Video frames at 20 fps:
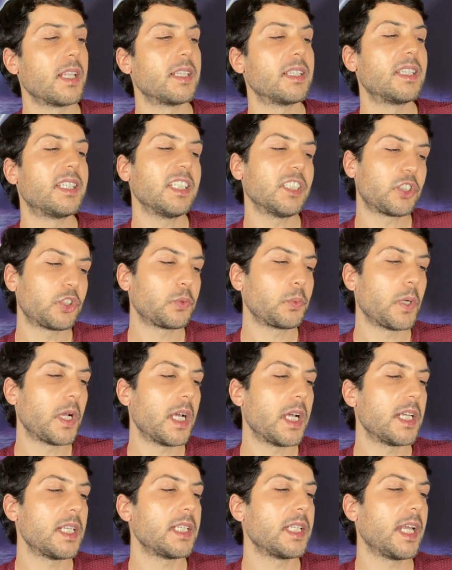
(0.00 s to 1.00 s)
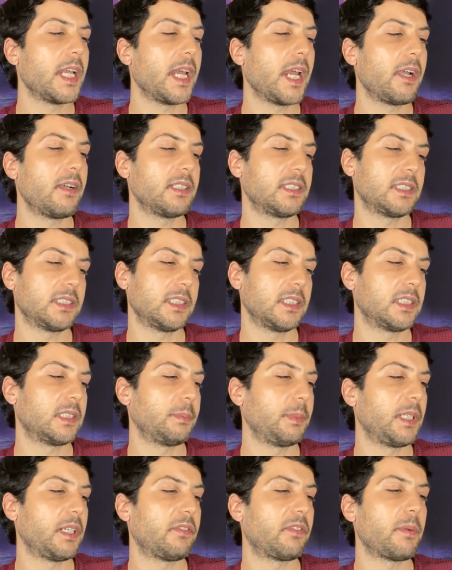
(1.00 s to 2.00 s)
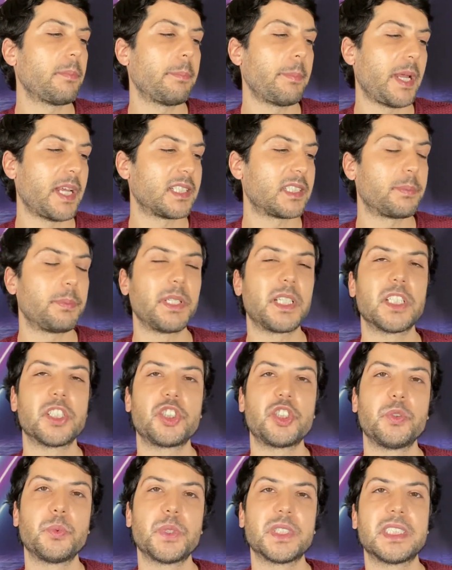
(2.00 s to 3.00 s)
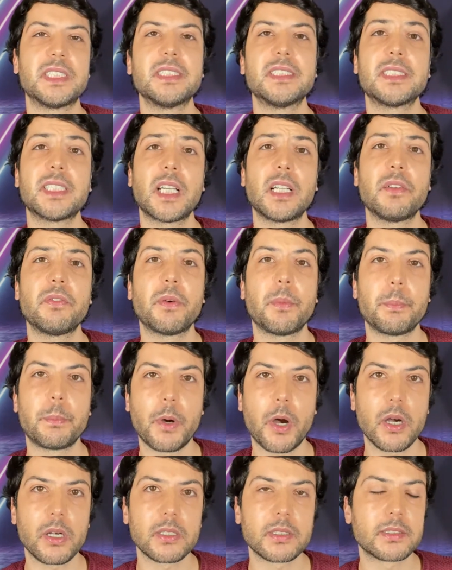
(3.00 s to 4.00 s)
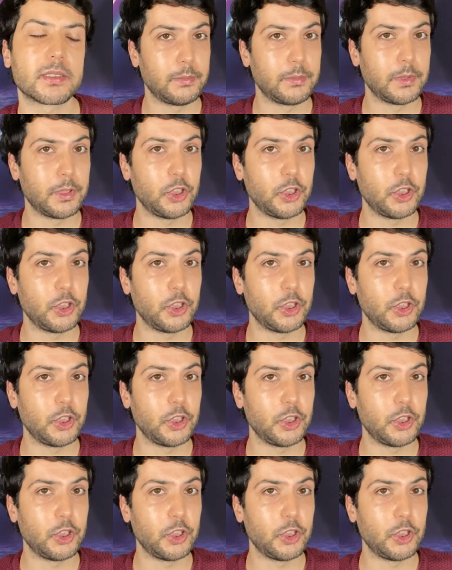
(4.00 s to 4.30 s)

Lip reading: This one, the hair is a little bit of a mess because she was inside of a box.